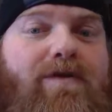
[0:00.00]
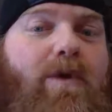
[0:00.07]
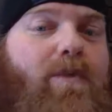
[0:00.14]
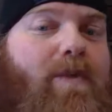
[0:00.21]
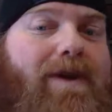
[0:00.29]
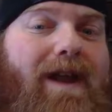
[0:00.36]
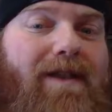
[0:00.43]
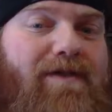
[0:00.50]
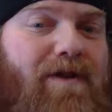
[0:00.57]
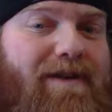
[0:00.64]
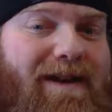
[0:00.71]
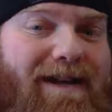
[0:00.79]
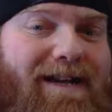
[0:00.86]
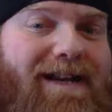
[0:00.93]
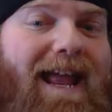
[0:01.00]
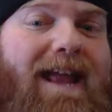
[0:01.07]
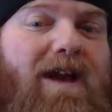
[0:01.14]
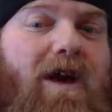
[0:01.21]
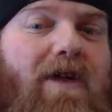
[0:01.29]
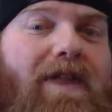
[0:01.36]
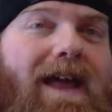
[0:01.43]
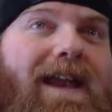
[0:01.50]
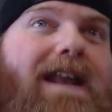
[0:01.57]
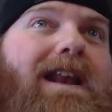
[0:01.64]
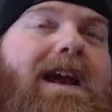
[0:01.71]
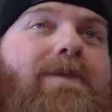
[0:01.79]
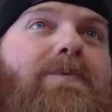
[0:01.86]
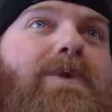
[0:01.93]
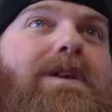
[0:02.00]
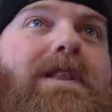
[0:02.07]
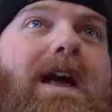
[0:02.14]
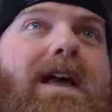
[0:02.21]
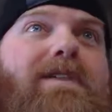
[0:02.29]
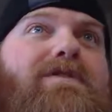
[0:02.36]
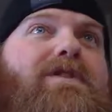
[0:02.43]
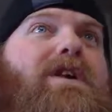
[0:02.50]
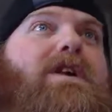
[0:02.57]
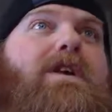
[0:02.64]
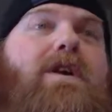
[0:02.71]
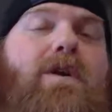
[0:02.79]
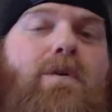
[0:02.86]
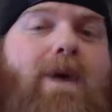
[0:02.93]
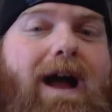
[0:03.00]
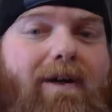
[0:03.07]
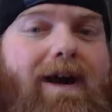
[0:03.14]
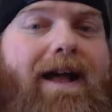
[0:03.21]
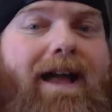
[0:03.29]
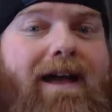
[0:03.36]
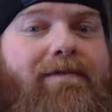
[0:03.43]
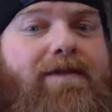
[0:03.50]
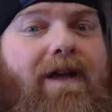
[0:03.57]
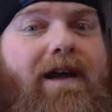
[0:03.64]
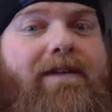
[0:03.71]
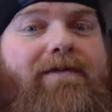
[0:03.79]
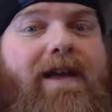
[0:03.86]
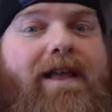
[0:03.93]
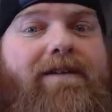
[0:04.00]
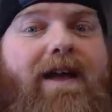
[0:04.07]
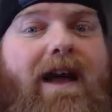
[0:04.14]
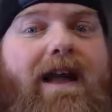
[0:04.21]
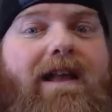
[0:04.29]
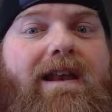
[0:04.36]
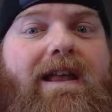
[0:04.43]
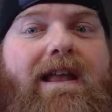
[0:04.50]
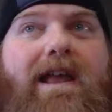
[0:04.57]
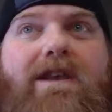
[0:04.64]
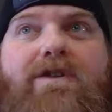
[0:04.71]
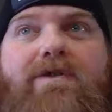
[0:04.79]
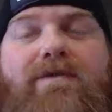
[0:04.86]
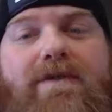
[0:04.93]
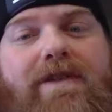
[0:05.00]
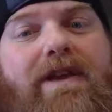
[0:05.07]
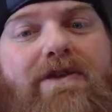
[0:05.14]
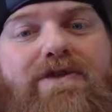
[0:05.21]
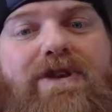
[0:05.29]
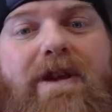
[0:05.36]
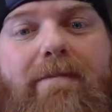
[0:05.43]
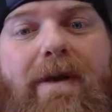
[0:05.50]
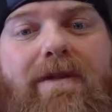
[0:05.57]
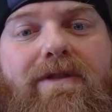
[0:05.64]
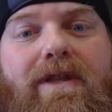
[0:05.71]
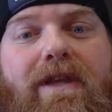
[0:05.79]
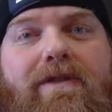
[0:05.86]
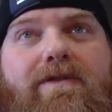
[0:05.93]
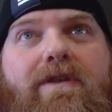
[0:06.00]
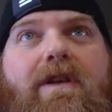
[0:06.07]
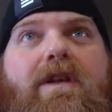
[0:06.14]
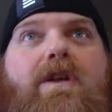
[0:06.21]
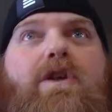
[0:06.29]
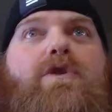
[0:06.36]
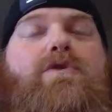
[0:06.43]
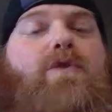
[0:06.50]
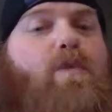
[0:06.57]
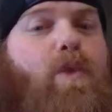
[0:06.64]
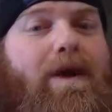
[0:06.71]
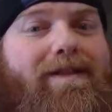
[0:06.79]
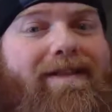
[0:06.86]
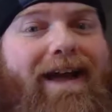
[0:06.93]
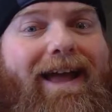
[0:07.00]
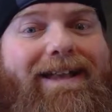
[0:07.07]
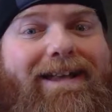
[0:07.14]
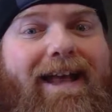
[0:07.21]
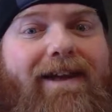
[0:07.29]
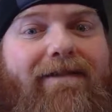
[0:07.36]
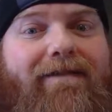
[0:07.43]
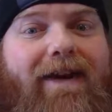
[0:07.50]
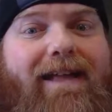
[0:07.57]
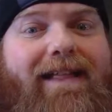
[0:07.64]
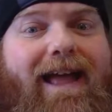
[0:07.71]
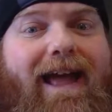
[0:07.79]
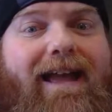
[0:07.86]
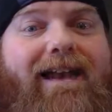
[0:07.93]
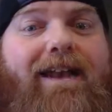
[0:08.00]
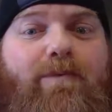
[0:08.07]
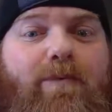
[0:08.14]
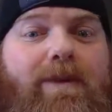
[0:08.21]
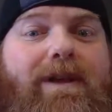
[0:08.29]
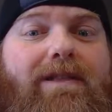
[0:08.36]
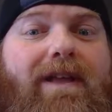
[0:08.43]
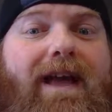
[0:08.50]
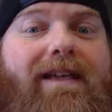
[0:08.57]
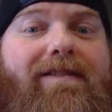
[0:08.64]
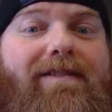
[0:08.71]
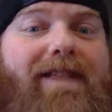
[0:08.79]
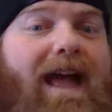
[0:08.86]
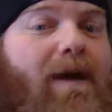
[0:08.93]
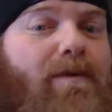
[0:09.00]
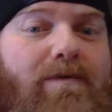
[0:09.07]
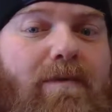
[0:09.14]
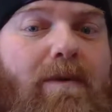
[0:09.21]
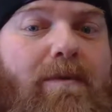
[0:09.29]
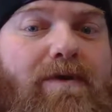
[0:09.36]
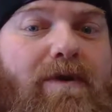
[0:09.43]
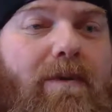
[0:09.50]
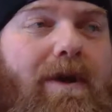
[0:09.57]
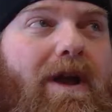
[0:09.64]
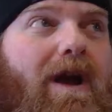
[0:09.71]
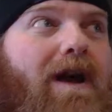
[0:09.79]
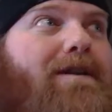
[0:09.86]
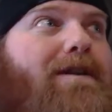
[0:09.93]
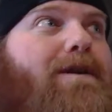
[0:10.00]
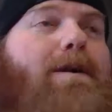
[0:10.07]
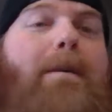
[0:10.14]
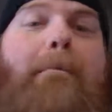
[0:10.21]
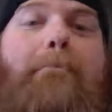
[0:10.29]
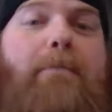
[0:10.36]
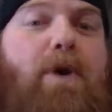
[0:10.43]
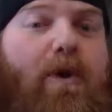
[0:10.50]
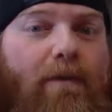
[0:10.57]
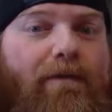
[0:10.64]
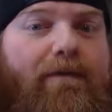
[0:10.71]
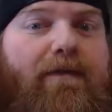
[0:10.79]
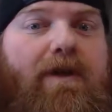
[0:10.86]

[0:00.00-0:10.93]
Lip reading: So when I started to take all that in, I realized, wow, I have a lot of anxiety and nervous energy about this. So once I identified that and realized that was what was going on, poof.